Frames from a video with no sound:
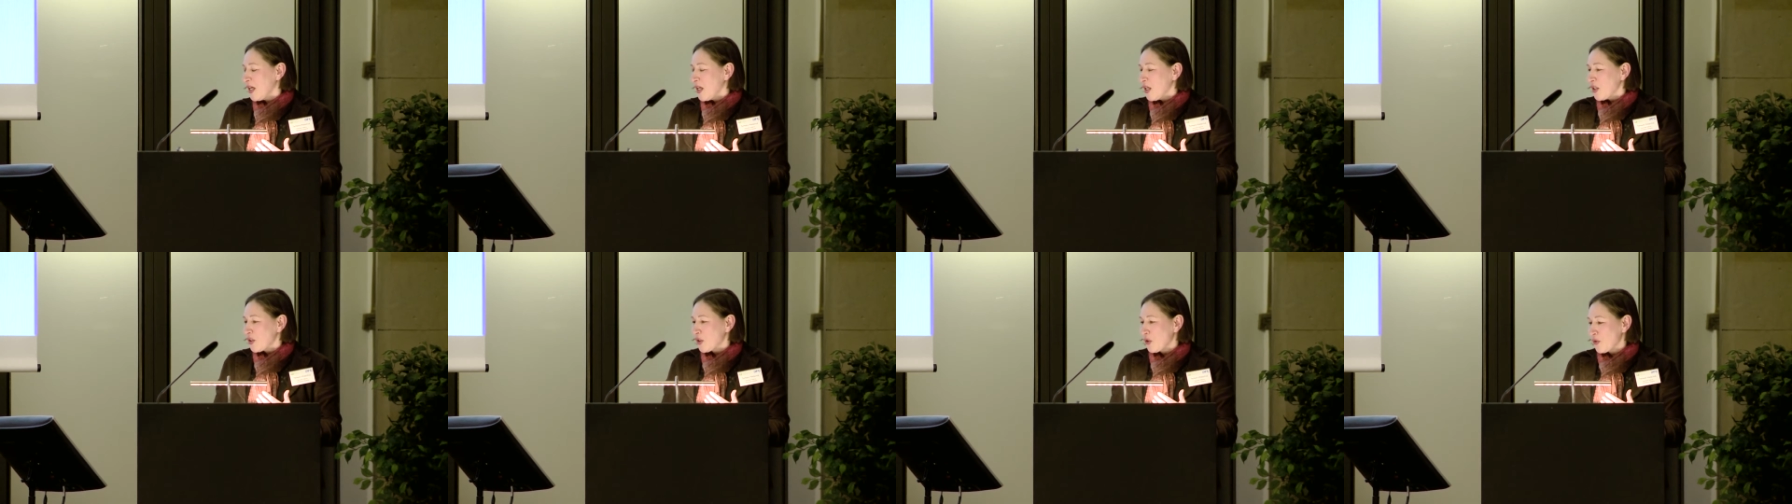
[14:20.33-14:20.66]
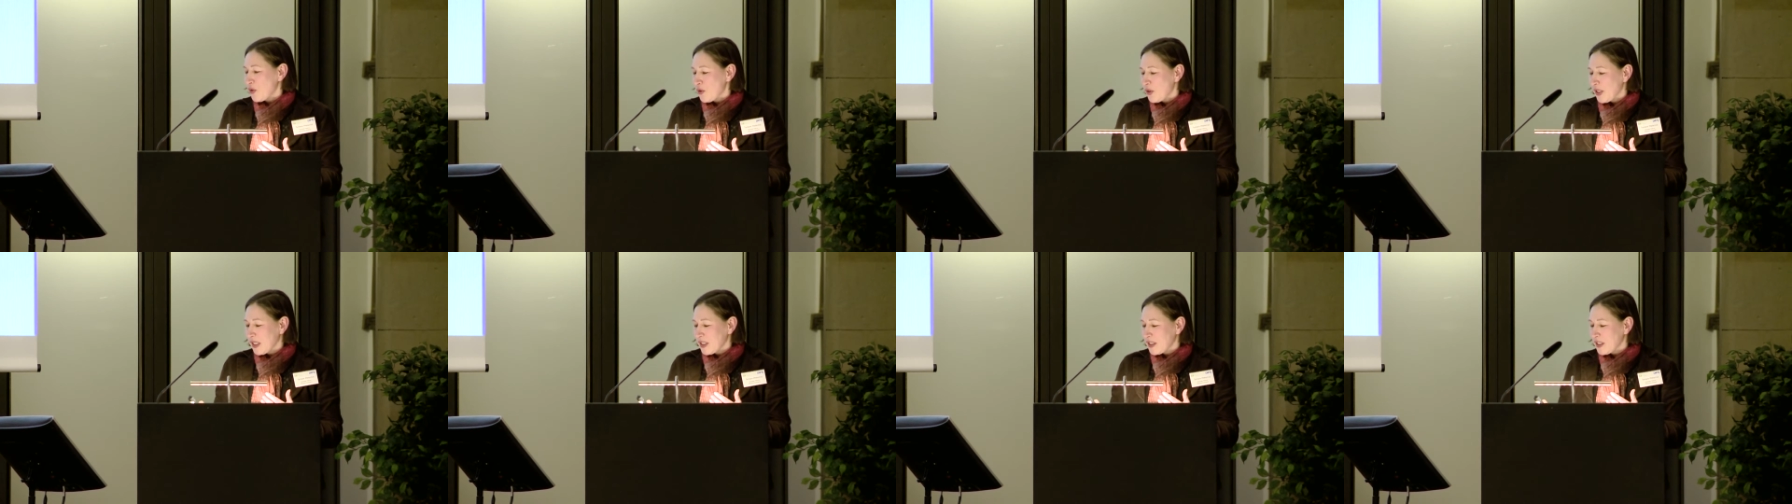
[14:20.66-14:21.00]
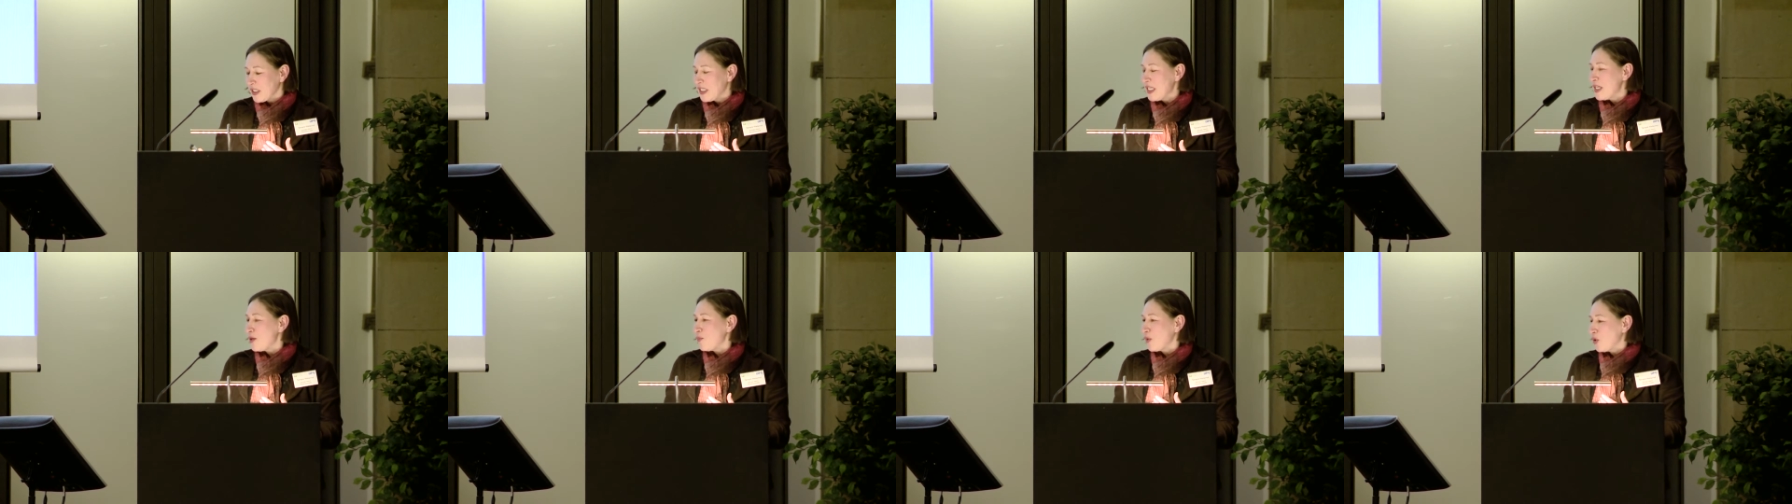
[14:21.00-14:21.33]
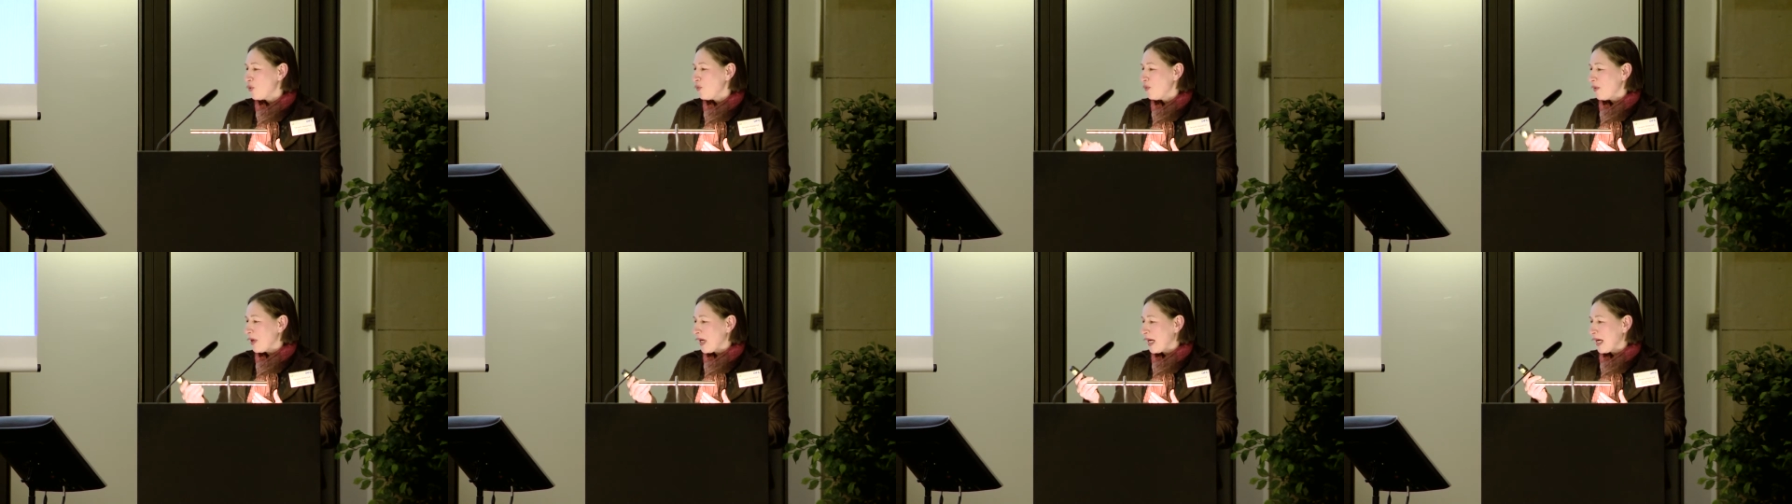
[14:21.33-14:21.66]
So you can see we
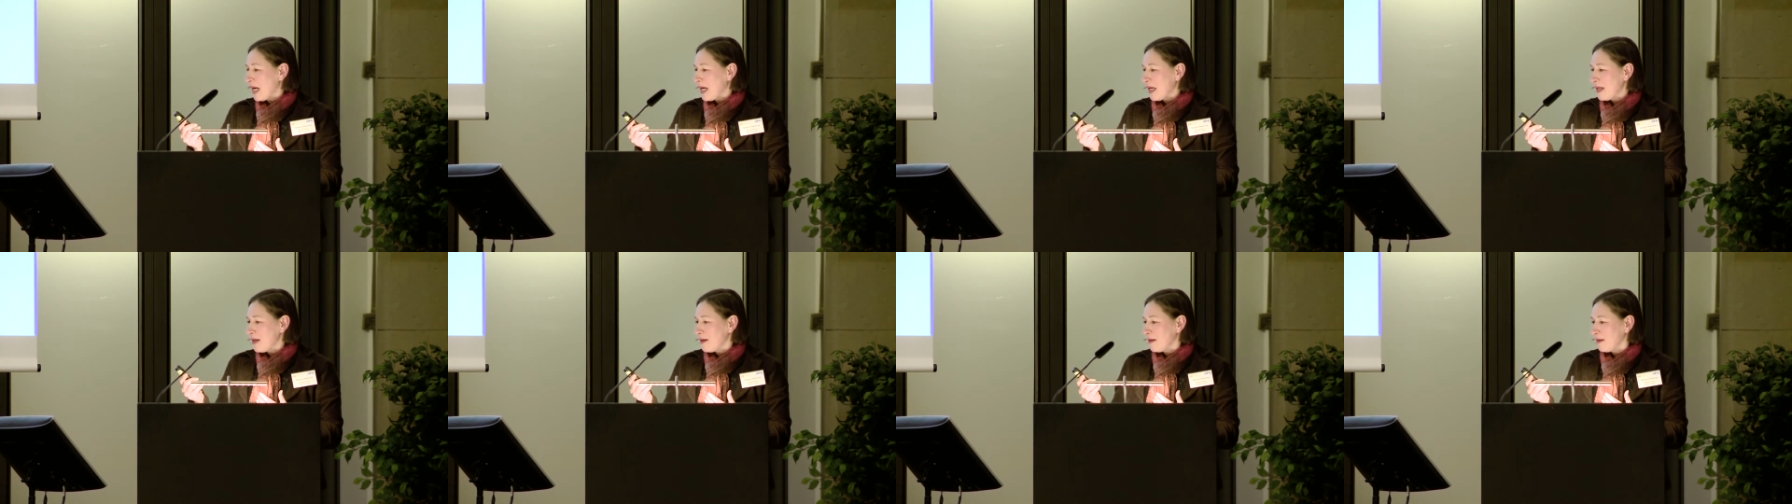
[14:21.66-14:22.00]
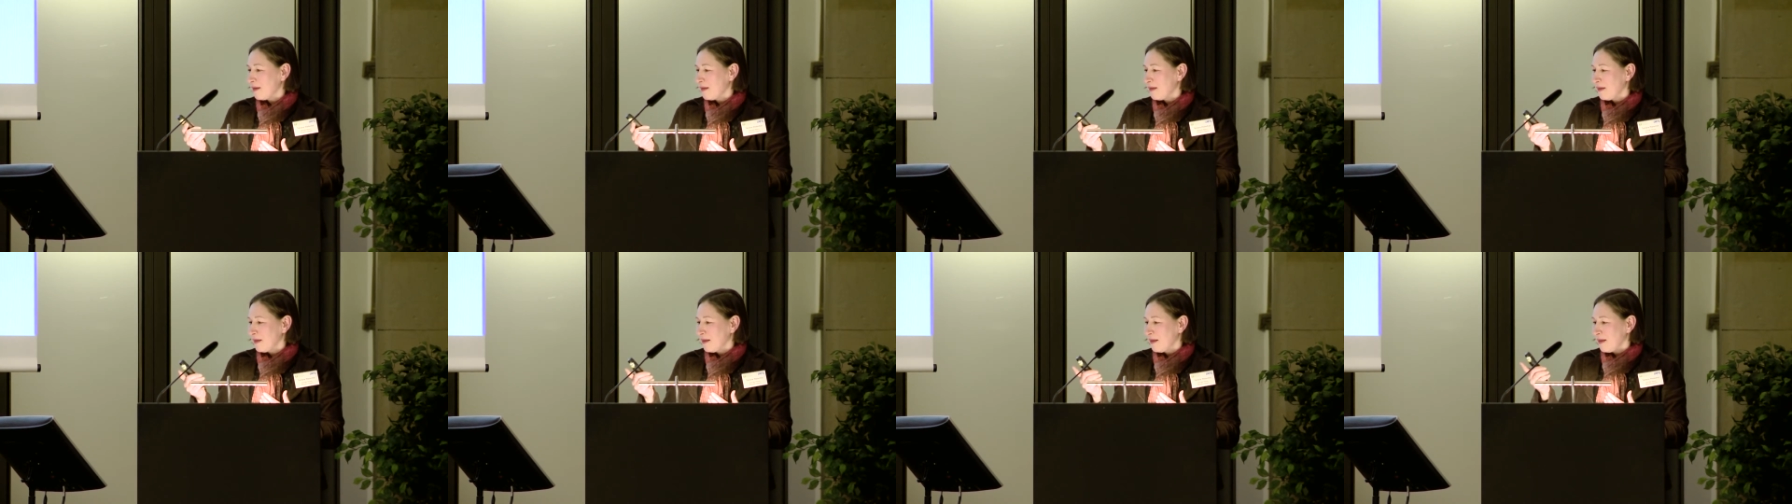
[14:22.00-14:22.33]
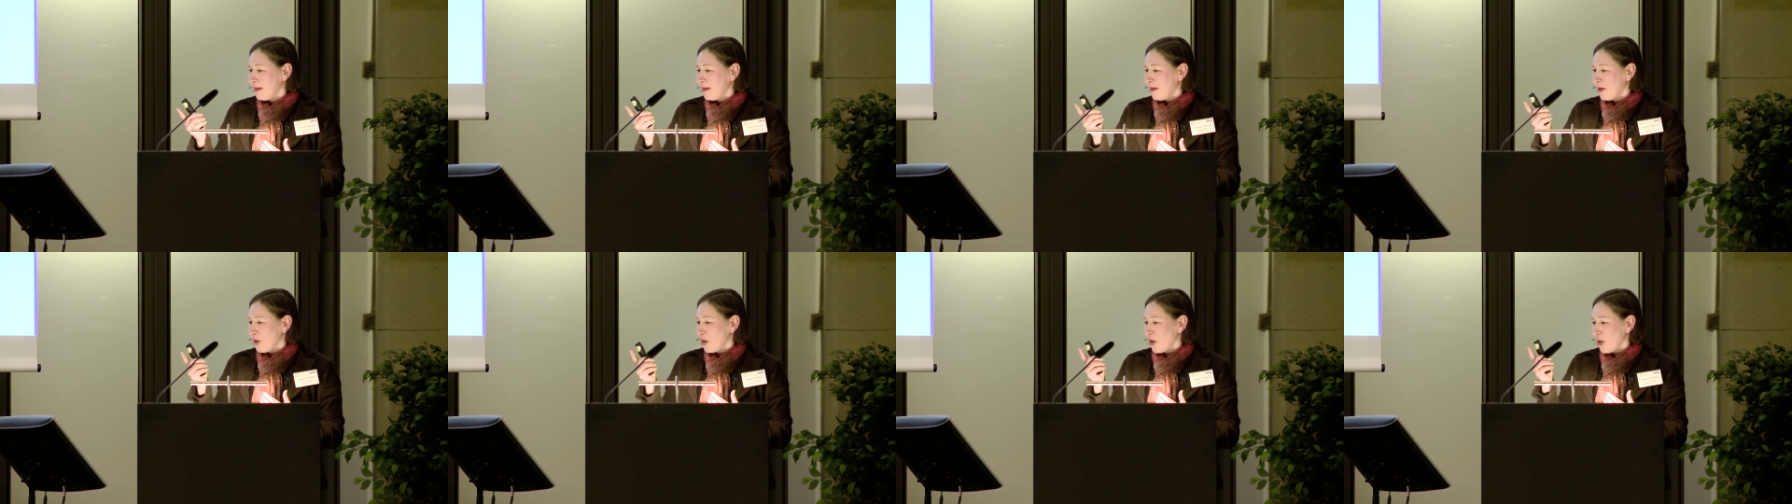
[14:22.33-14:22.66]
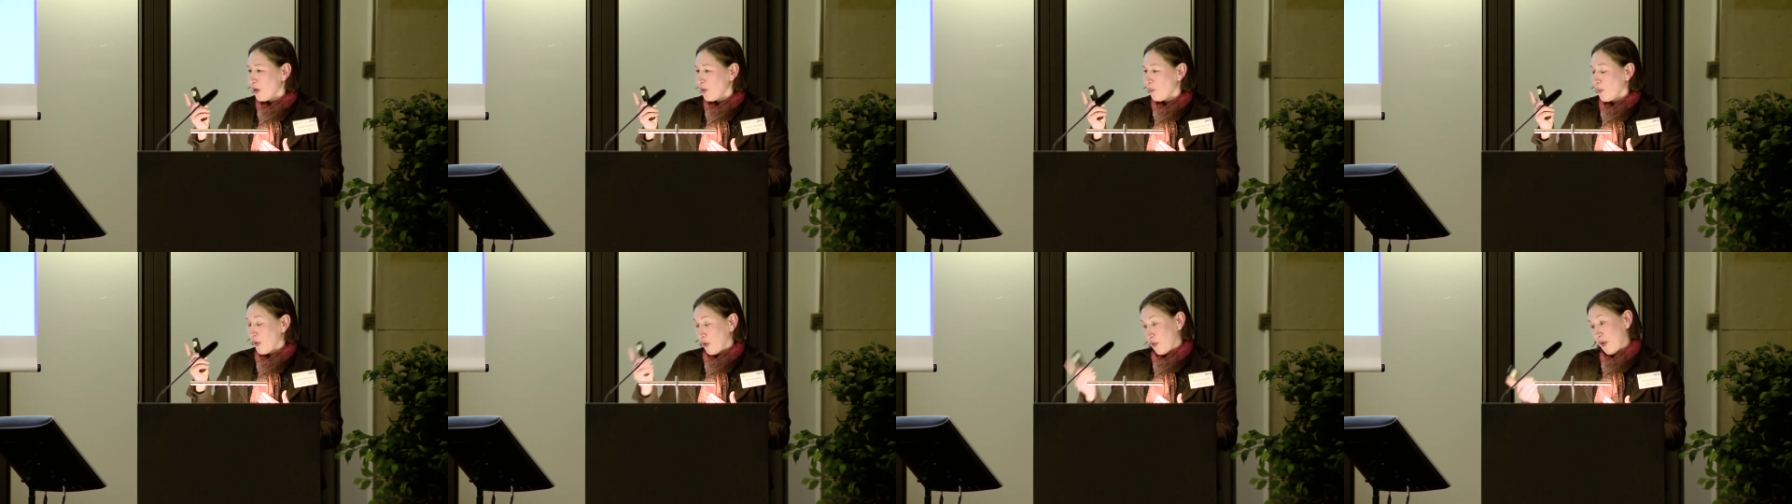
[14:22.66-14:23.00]
do a
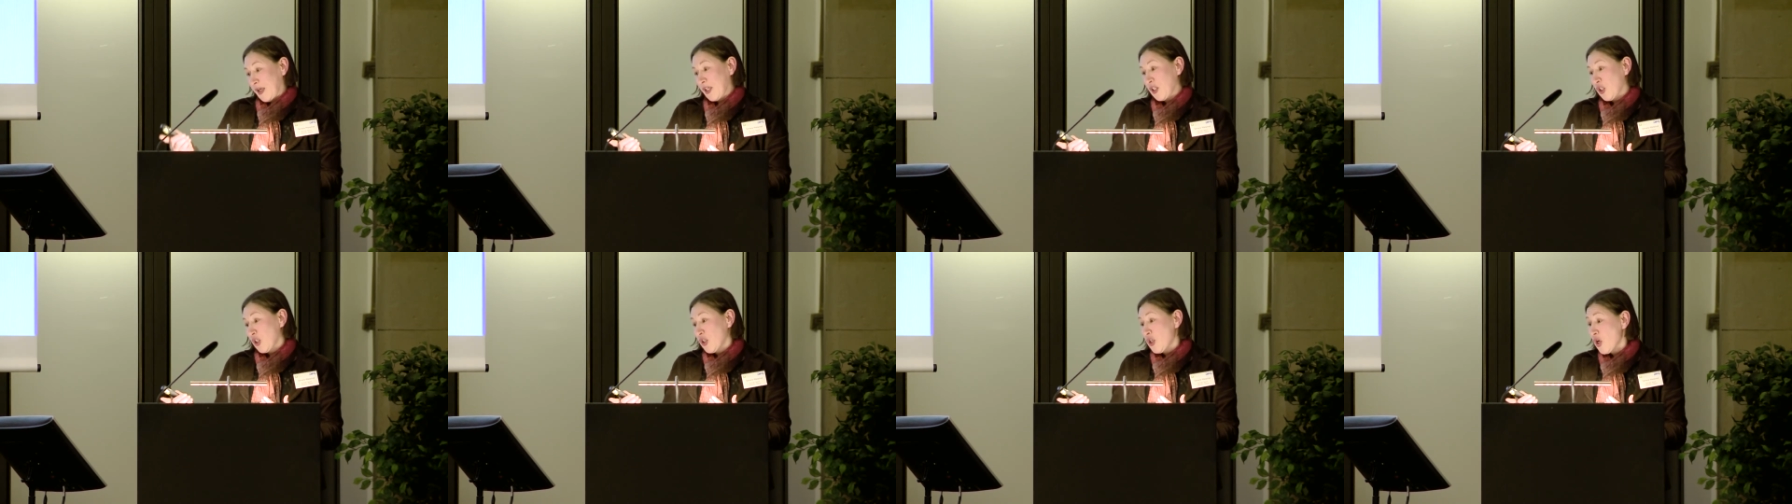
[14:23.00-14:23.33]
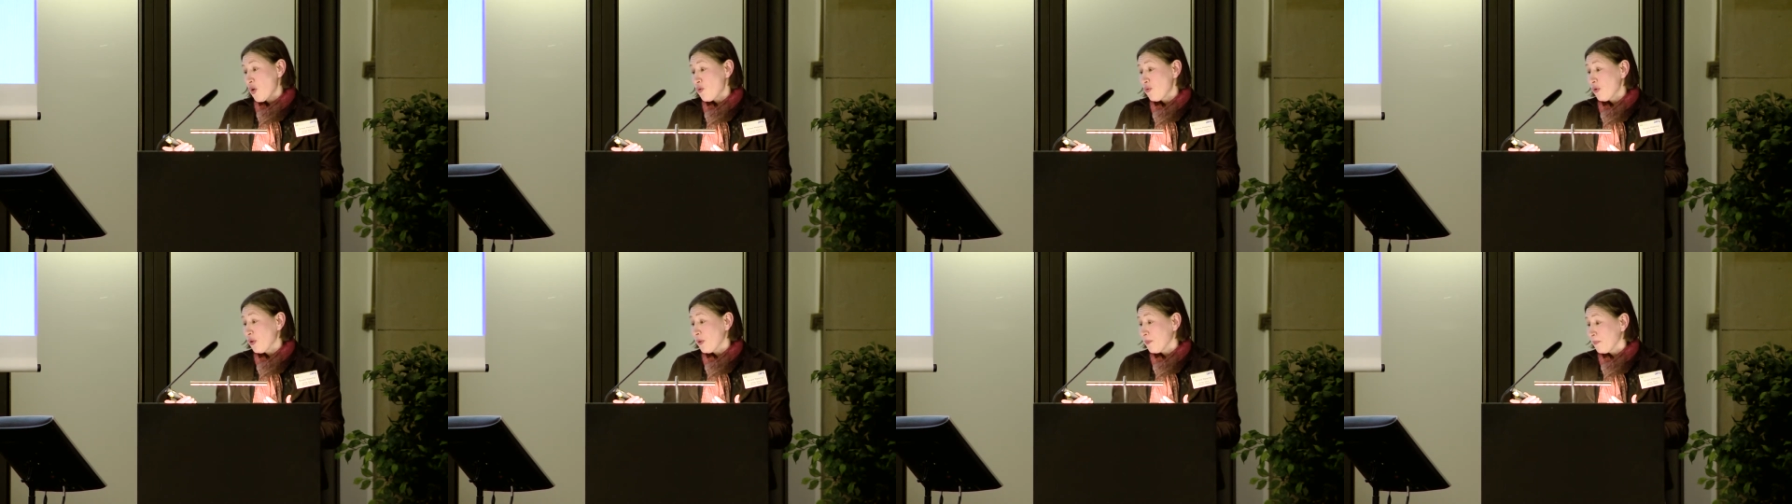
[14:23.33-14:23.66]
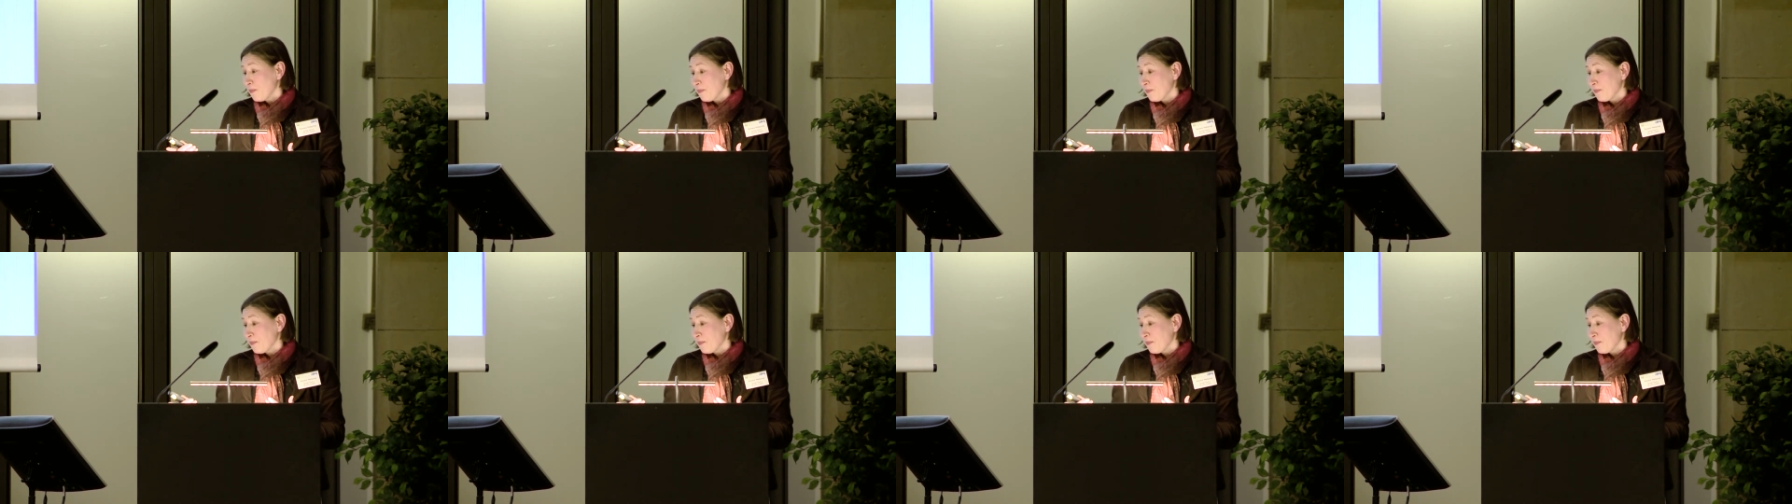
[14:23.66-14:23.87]
retraction note,